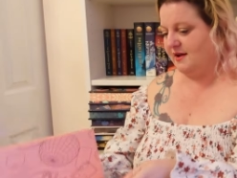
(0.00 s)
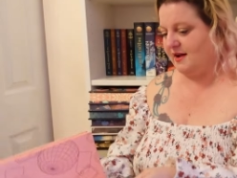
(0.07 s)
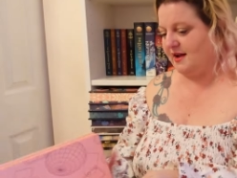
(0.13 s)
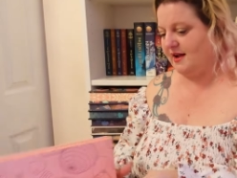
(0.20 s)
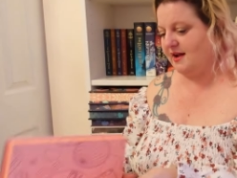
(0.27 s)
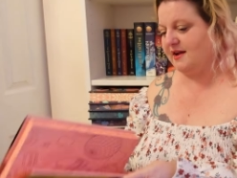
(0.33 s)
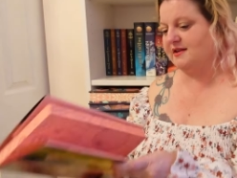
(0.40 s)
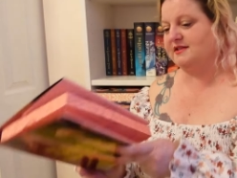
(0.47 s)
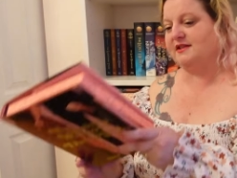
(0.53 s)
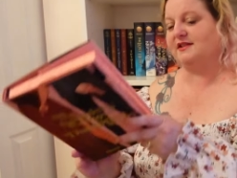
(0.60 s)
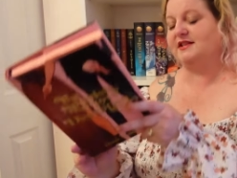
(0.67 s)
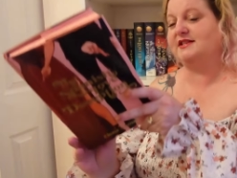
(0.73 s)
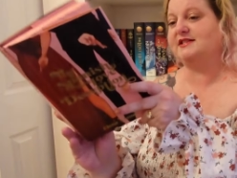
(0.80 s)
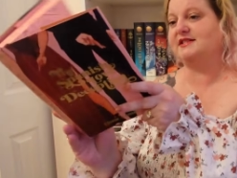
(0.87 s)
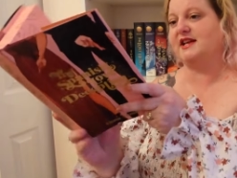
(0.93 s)
And
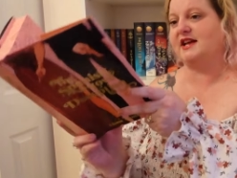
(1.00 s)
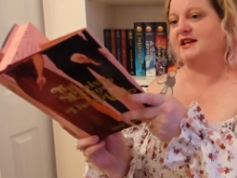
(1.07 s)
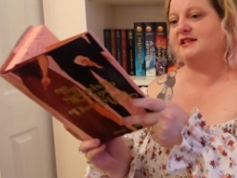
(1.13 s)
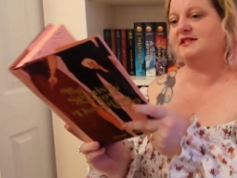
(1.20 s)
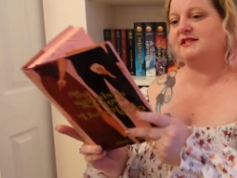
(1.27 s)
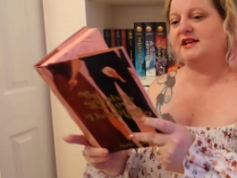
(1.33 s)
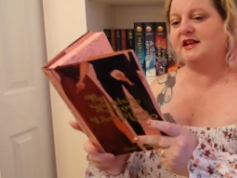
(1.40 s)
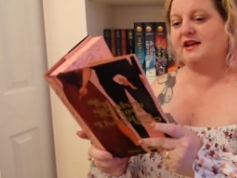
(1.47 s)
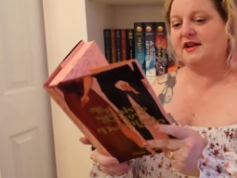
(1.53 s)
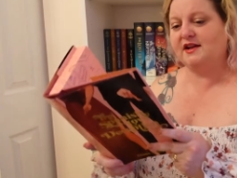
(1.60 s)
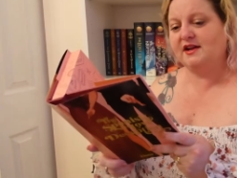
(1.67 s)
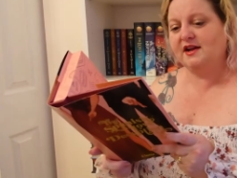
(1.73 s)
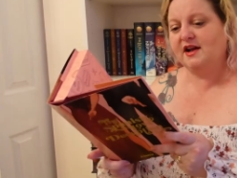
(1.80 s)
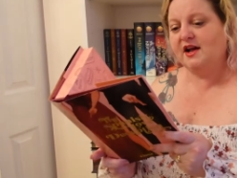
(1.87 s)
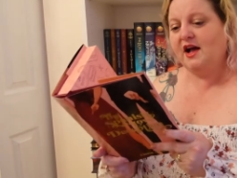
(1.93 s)
this says,
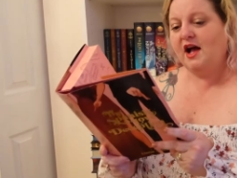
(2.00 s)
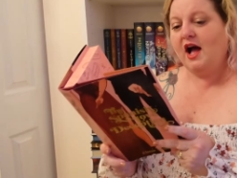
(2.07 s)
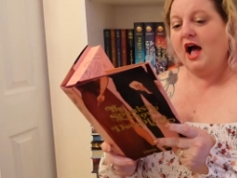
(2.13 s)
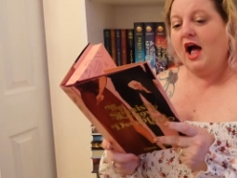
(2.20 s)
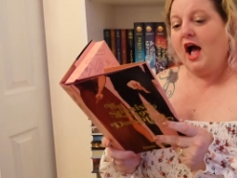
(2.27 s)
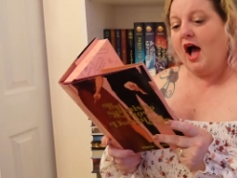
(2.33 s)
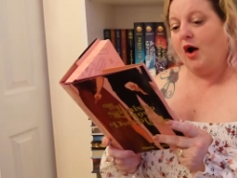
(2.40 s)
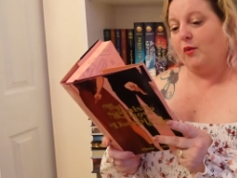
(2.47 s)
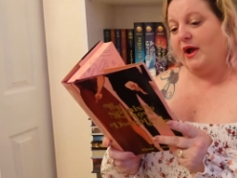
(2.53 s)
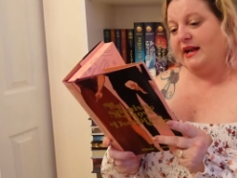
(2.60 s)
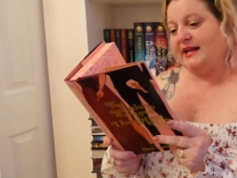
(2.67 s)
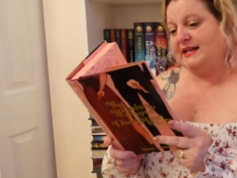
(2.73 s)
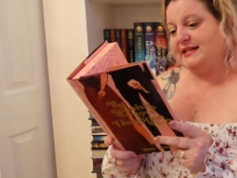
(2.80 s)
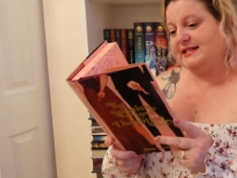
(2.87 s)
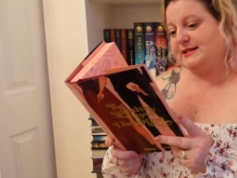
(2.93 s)
A
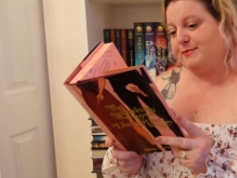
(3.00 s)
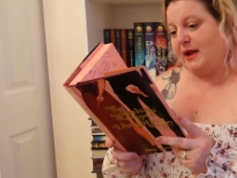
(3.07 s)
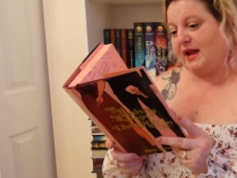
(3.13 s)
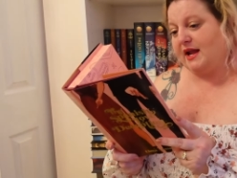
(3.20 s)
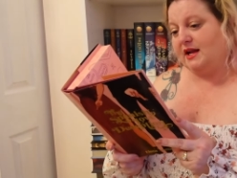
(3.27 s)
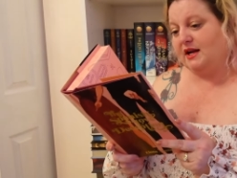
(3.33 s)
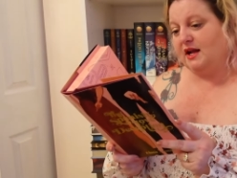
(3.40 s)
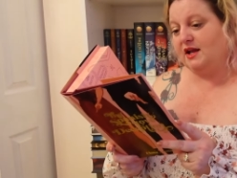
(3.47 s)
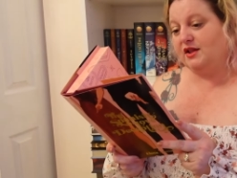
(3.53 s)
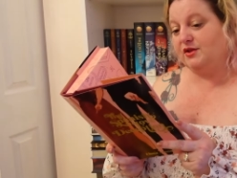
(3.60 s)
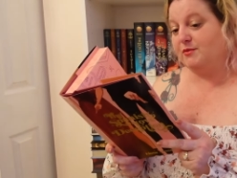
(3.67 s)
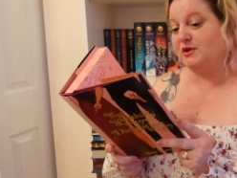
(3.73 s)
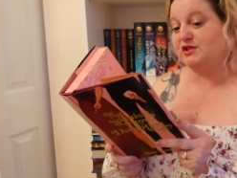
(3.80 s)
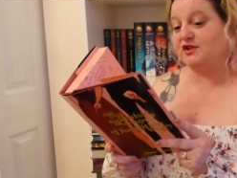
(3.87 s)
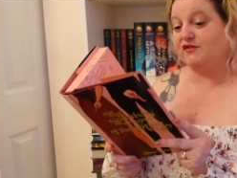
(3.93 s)
wedding in Spain, the
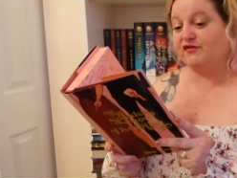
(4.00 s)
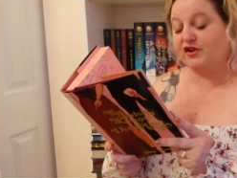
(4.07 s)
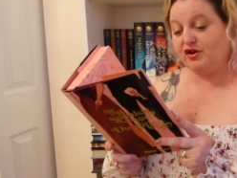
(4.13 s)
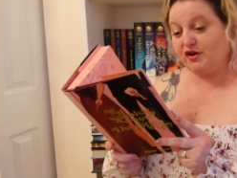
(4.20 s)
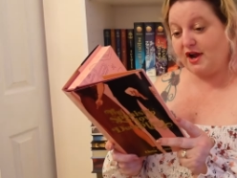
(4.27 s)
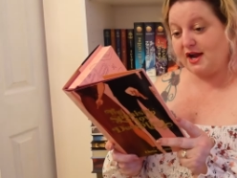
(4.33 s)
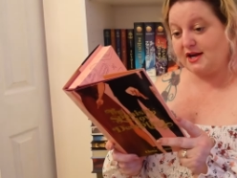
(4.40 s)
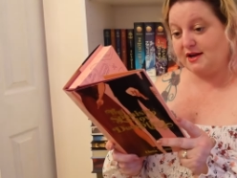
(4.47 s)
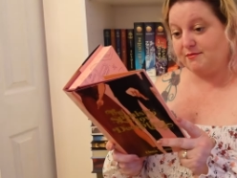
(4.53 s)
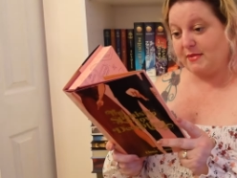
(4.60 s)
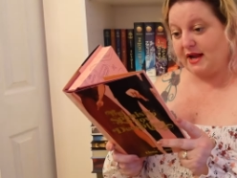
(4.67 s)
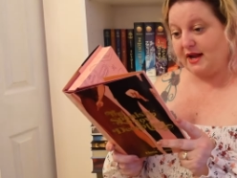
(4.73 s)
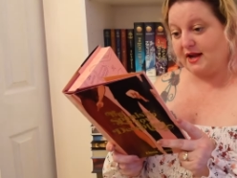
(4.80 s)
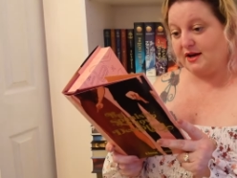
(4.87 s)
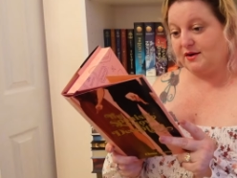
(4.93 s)
most infuriating
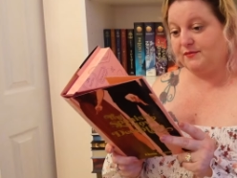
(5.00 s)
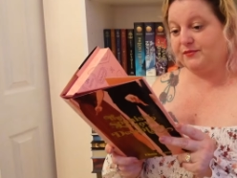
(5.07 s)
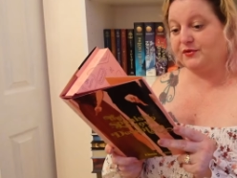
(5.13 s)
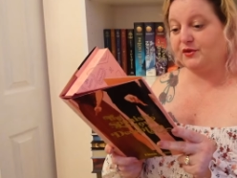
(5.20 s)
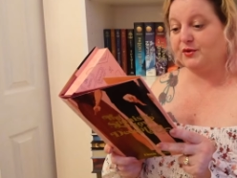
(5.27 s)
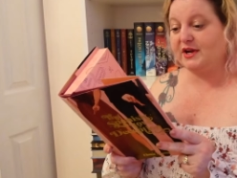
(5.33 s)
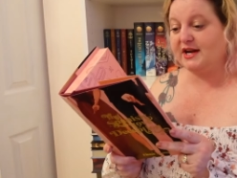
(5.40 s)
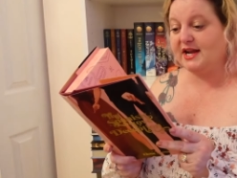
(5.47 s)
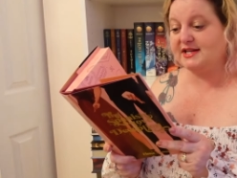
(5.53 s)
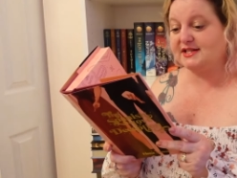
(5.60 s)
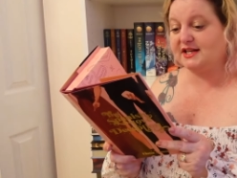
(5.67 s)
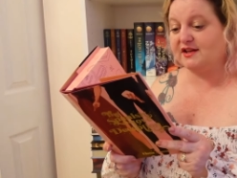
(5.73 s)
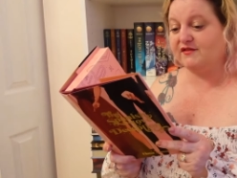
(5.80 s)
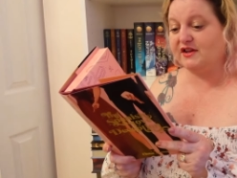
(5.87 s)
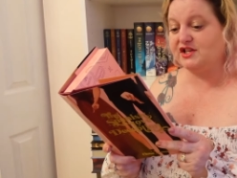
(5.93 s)
man. Three days to
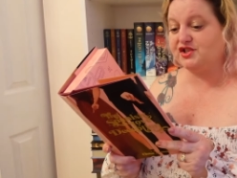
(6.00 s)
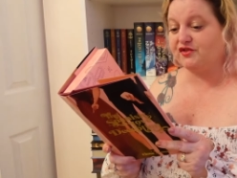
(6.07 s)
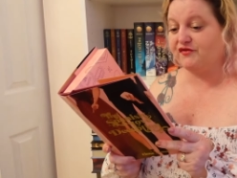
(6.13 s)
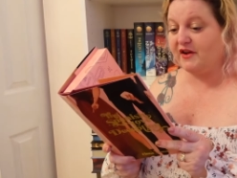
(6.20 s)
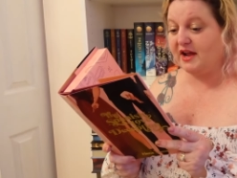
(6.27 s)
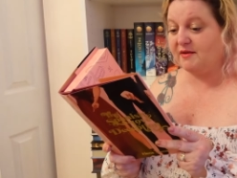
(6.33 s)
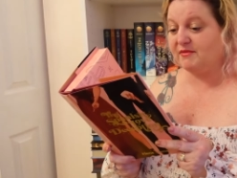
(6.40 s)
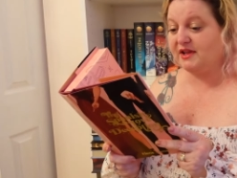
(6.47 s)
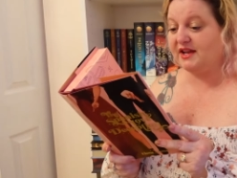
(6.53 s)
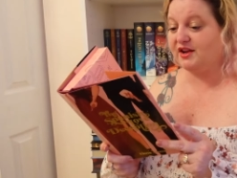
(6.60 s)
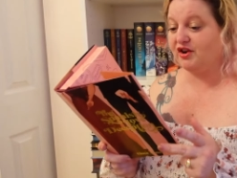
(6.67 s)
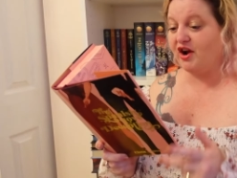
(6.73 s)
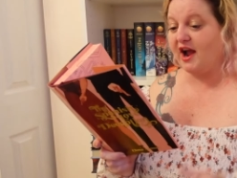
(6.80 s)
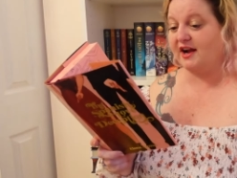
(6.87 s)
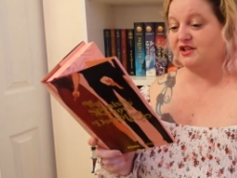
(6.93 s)
convince your family
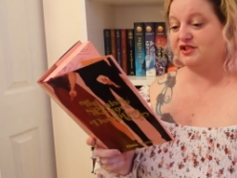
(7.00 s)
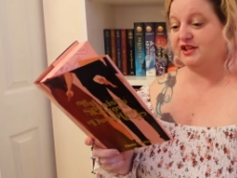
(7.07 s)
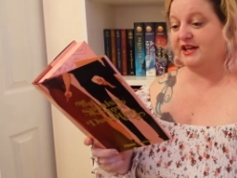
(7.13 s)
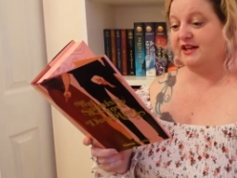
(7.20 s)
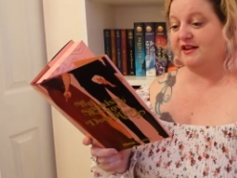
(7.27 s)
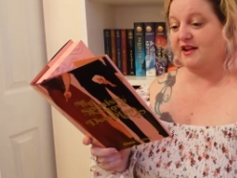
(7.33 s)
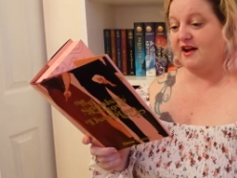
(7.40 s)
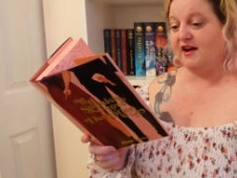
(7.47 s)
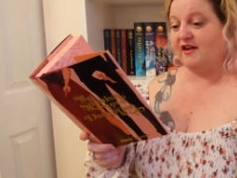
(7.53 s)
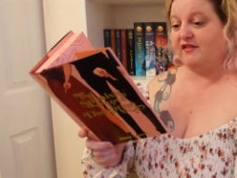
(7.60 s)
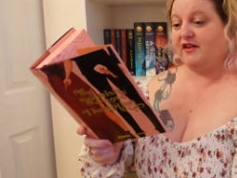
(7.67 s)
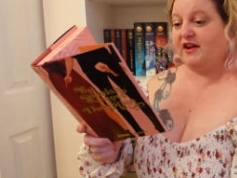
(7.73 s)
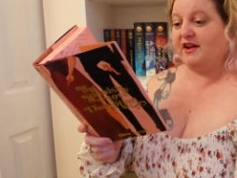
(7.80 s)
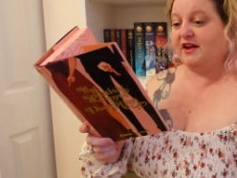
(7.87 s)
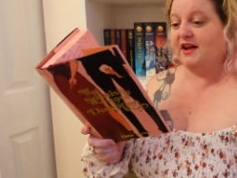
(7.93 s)
you're actually in love.
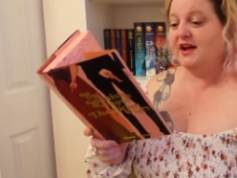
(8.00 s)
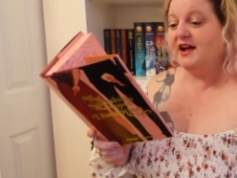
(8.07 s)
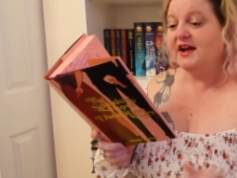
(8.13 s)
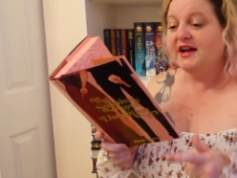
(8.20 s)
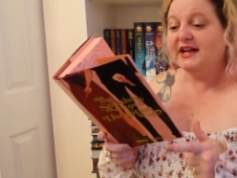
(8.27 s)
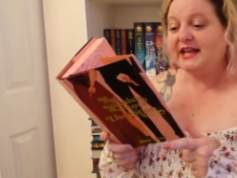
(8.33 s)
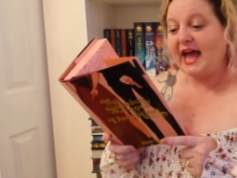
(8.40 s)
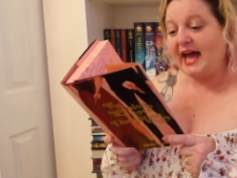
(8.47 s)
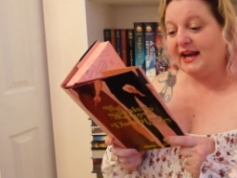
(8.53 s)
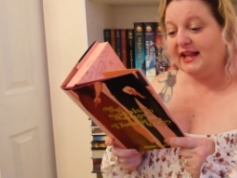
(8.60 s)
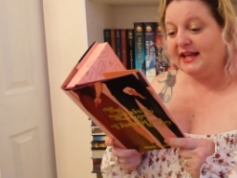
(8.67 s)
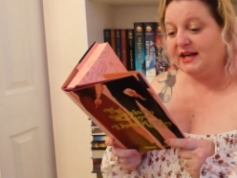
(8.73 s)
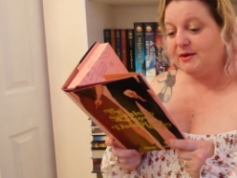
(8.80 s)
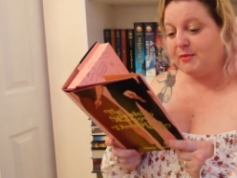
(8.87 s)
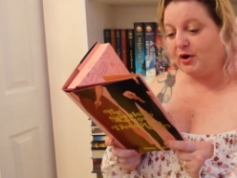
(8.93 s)

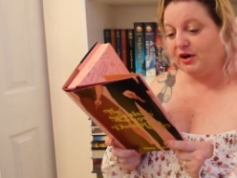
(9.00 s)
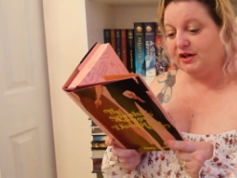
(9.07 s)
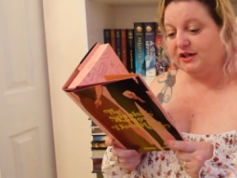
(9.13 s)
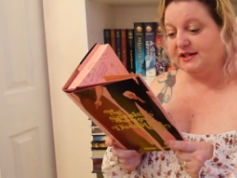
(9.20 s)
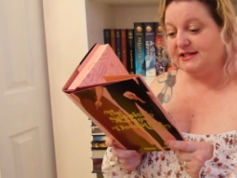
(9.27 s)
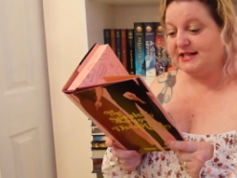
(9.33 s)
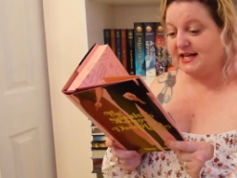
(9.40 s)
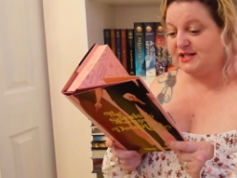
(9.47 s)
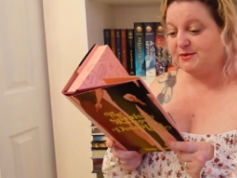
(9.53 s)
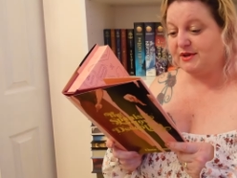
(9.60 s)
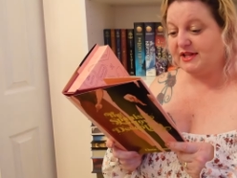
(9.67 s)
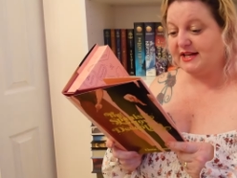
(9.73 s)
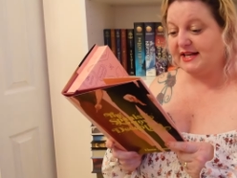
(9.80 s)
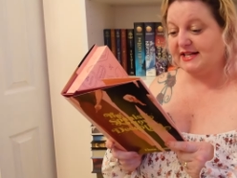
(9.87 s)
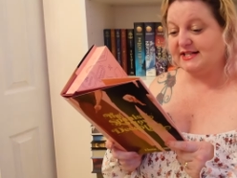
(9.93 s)
Catalina Martin
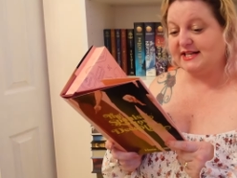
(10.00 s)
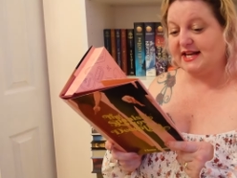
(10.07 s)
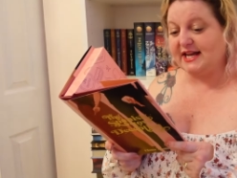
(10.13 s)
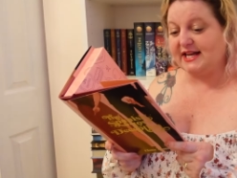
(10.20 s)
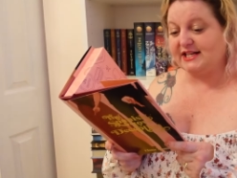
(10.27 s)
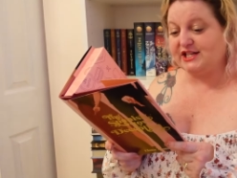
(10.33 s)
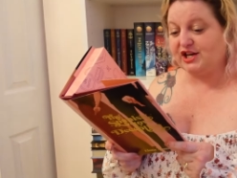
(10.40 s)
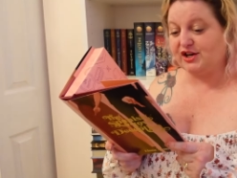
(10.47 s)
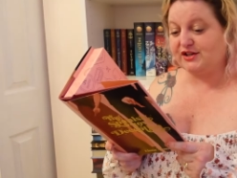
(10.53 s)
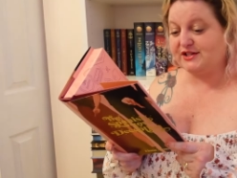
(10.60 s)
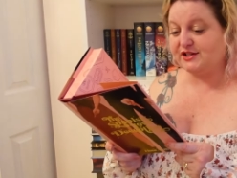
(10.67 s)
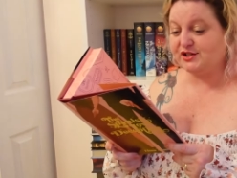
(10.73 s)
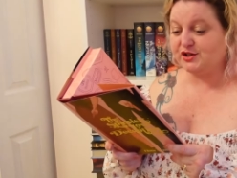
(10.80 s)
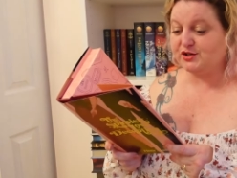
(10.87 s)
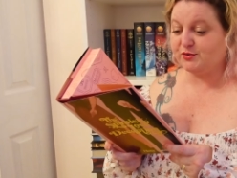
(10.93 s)
desperately needs a date to her
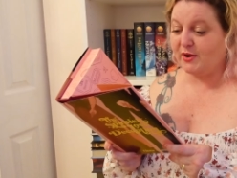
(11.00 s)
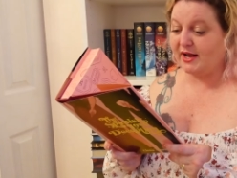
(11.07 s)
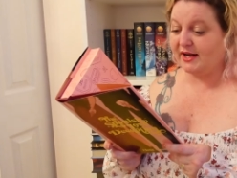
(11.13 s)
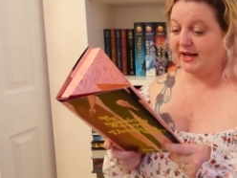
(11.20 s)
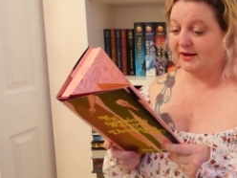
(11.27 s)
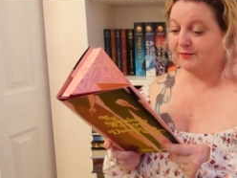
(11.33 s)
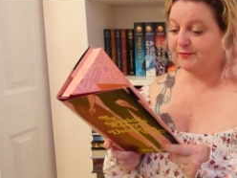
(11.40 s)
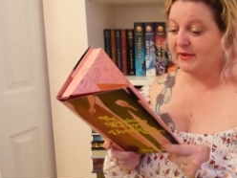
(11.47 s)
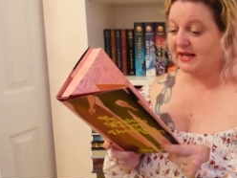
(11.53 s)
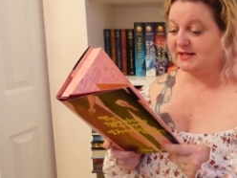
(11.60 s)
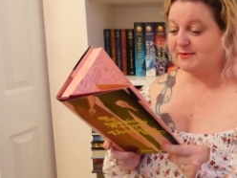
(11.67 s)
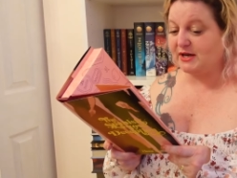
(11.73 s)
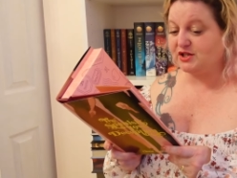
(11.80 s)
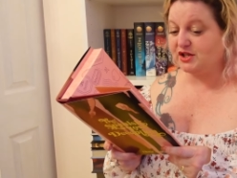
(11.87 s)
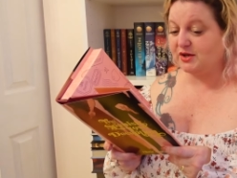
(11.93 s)
sister's wedding,
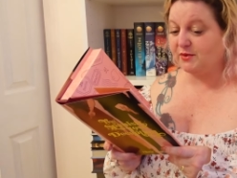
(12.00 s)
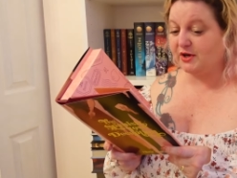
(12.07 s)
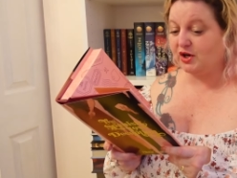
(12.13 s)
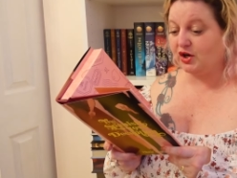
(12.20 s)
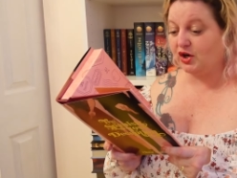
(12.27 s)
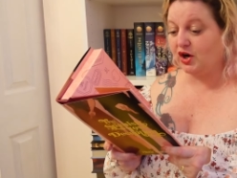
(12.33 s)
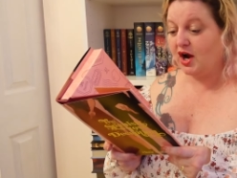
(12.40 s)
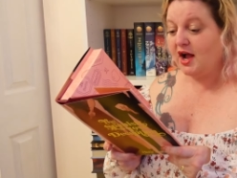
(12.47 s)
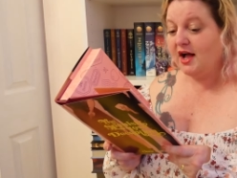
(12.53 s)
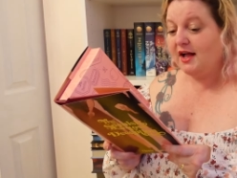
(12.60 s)
especially when her